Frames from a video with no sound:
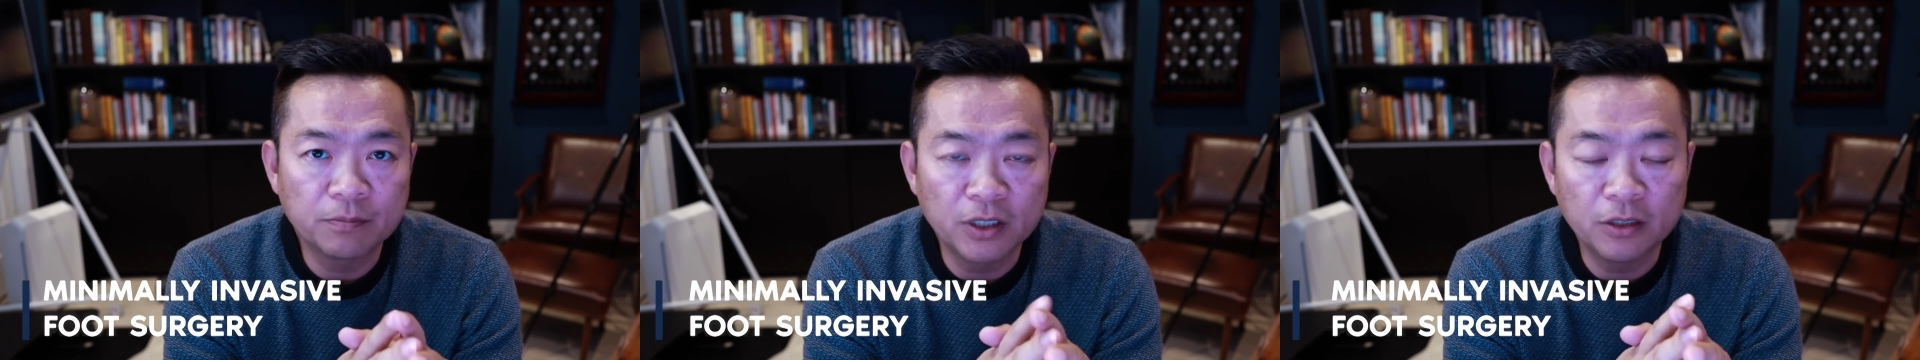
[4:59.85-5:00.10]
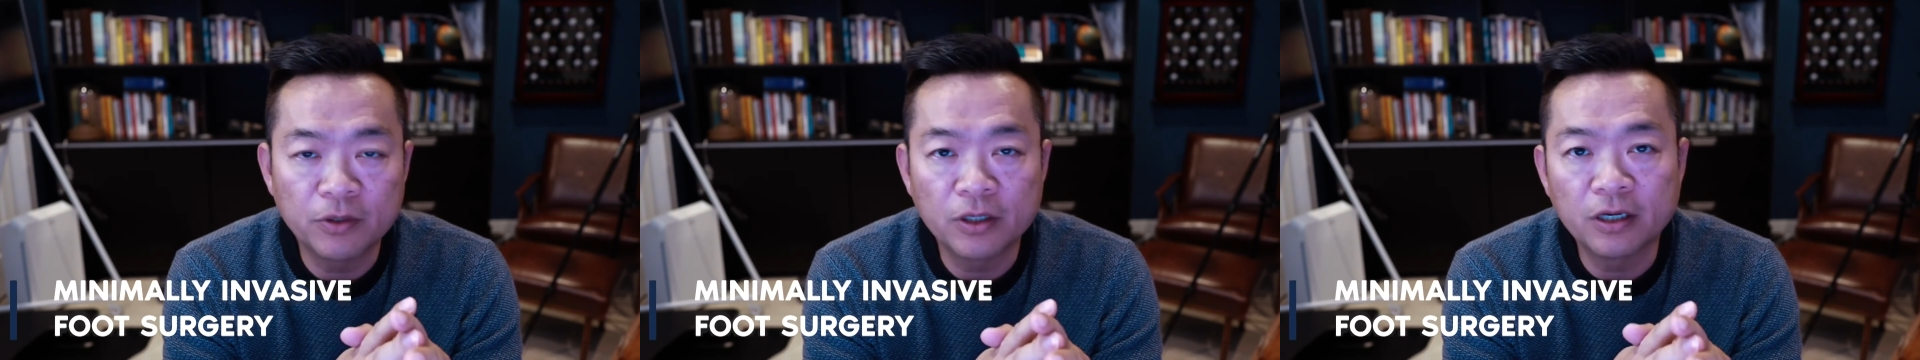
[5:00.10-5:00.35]

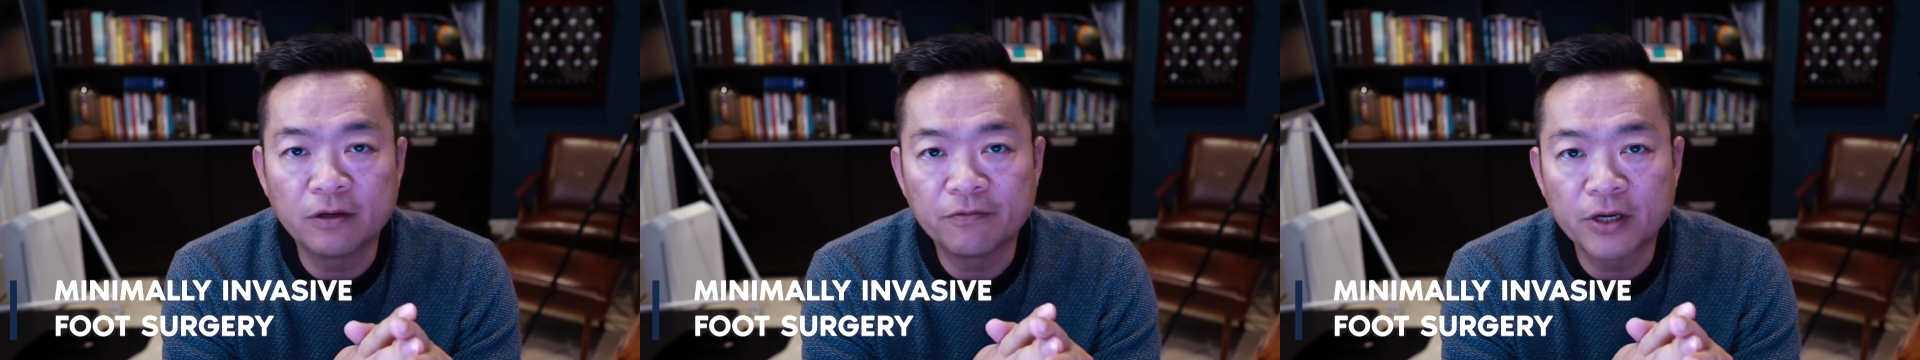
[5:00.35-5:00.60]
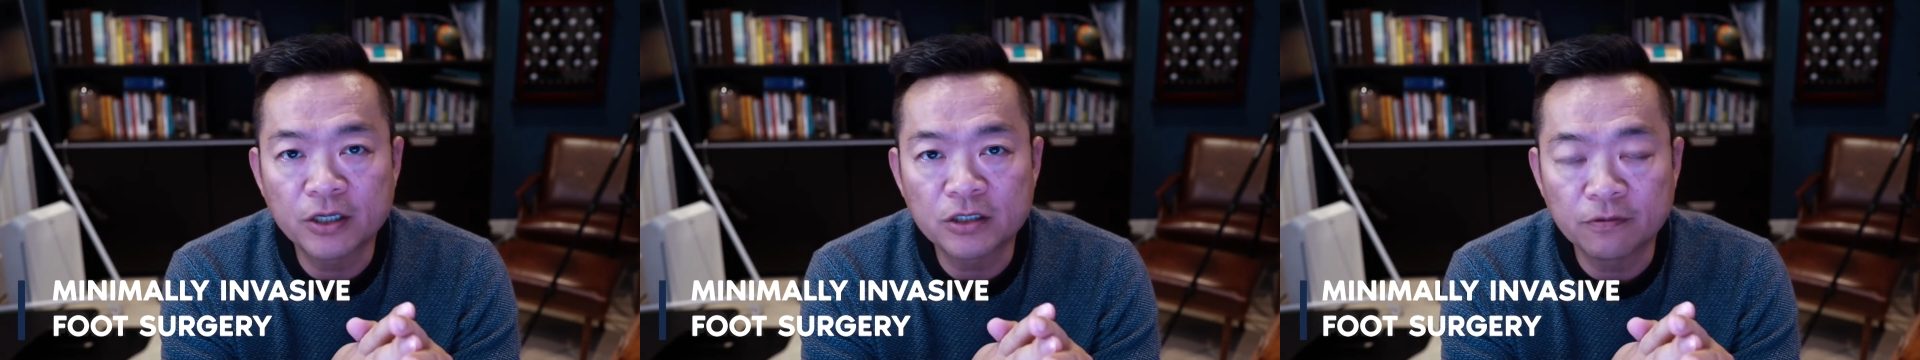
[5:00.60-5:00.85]
minimally
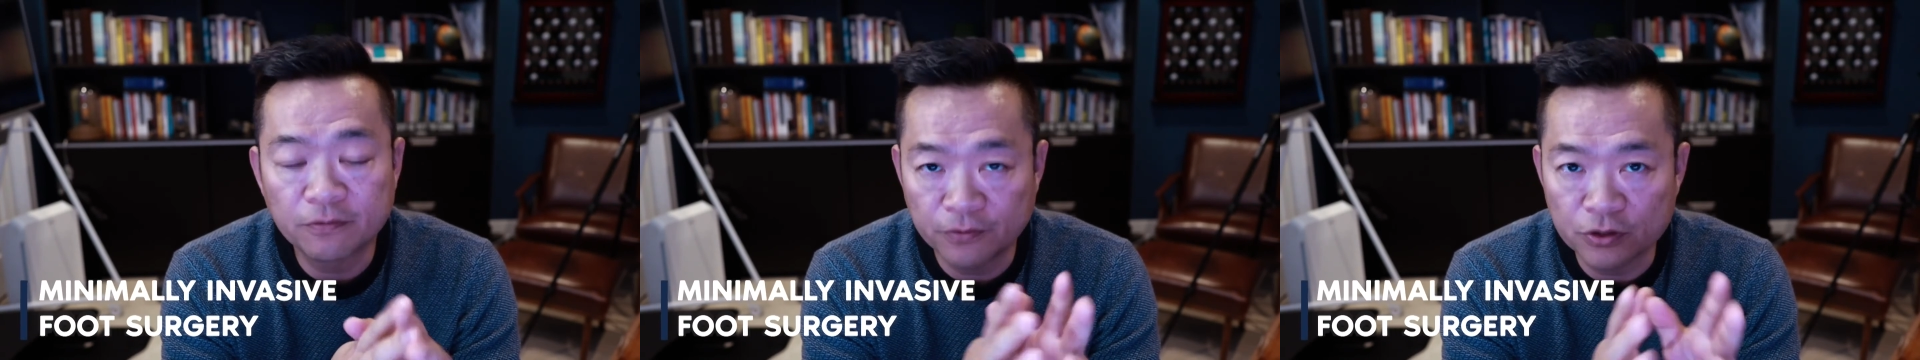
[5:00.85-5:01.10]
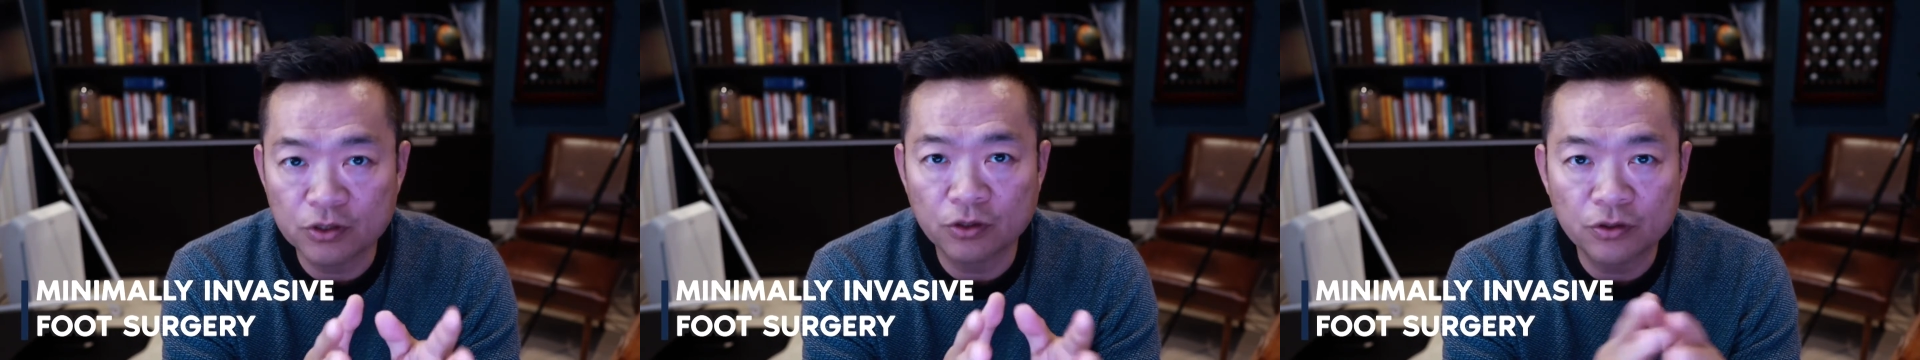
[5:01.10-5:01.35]
invasive
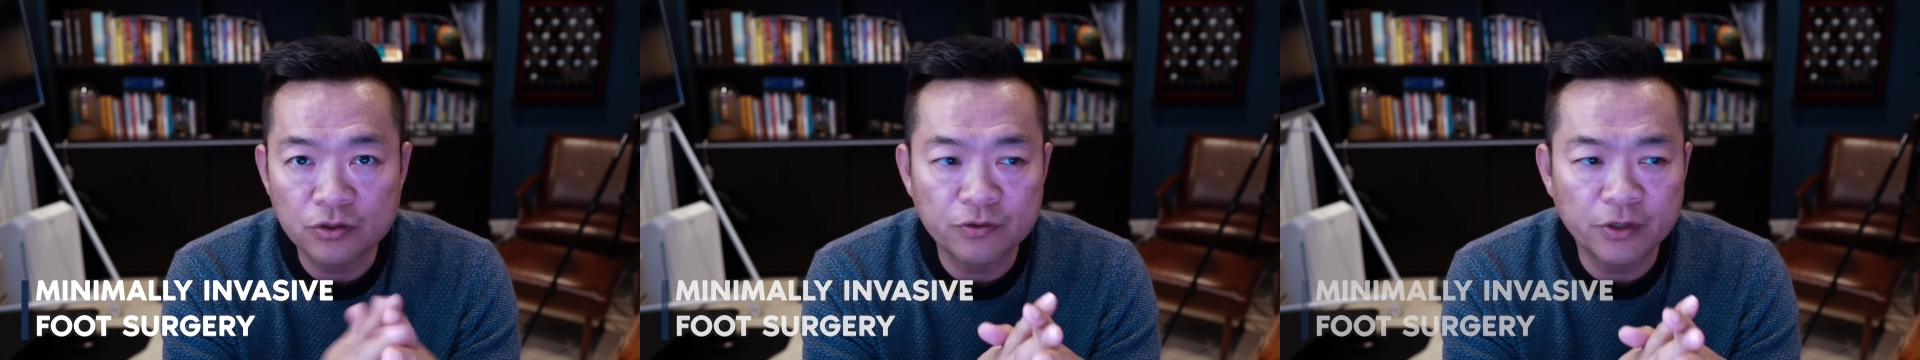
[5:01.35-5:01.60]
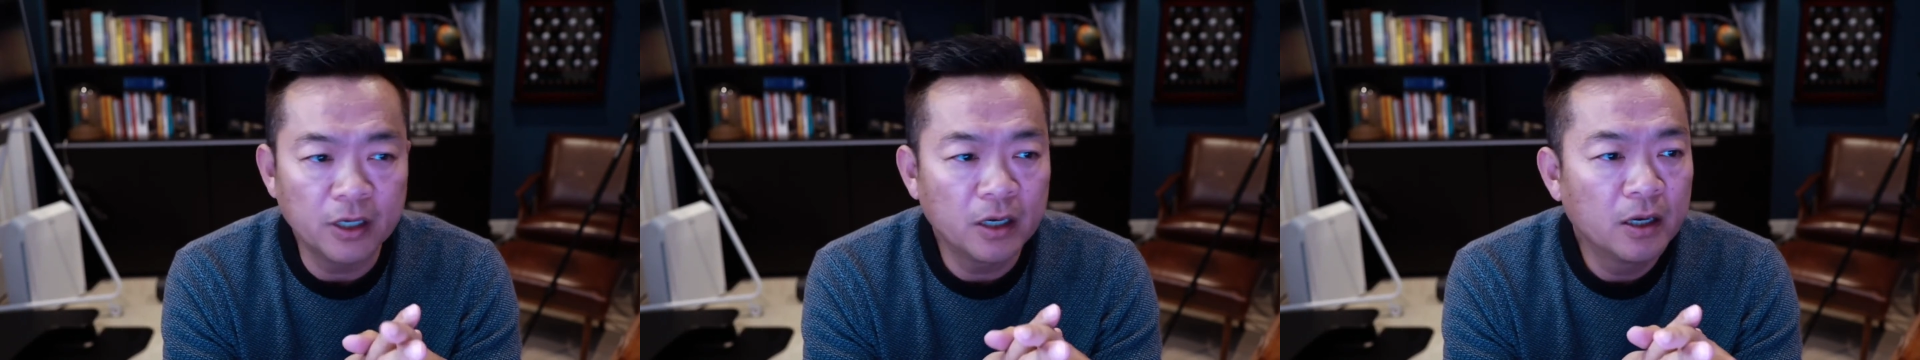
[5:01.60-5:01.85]
foot
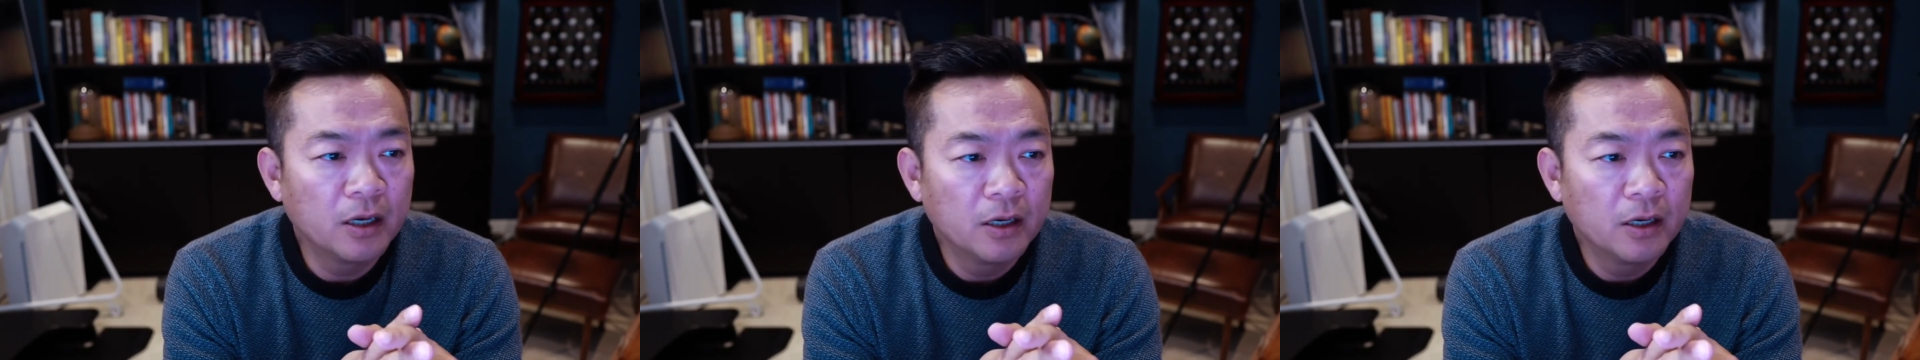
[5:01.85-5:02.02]
surgery,